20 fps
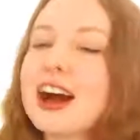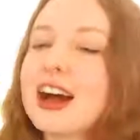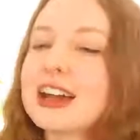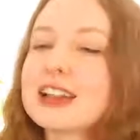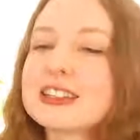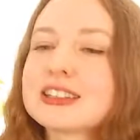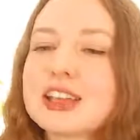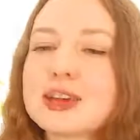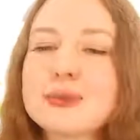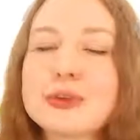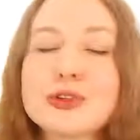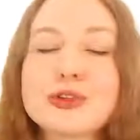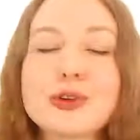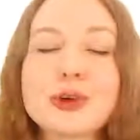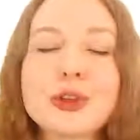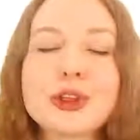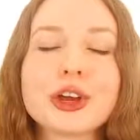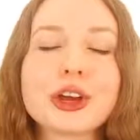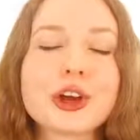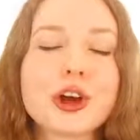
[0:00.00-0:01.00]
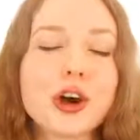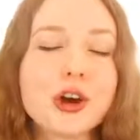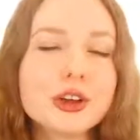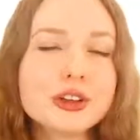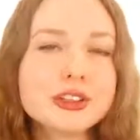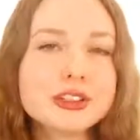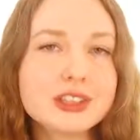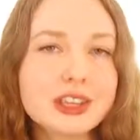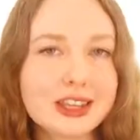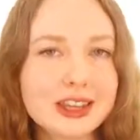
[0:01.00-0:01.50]
I said before that
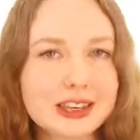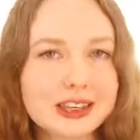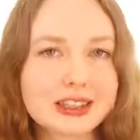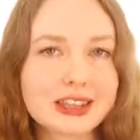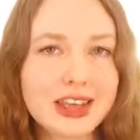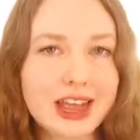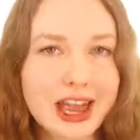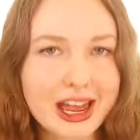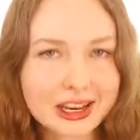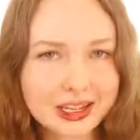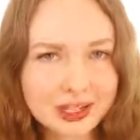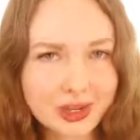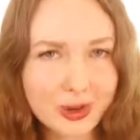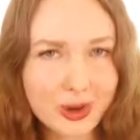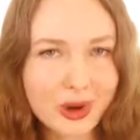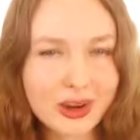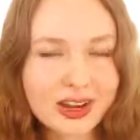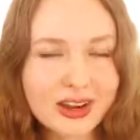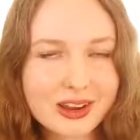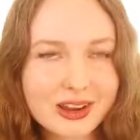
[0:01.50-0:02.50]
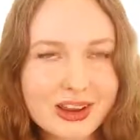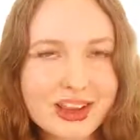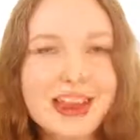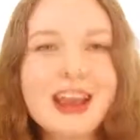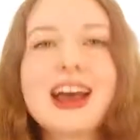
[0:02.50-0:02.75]
cos is the x-coordinate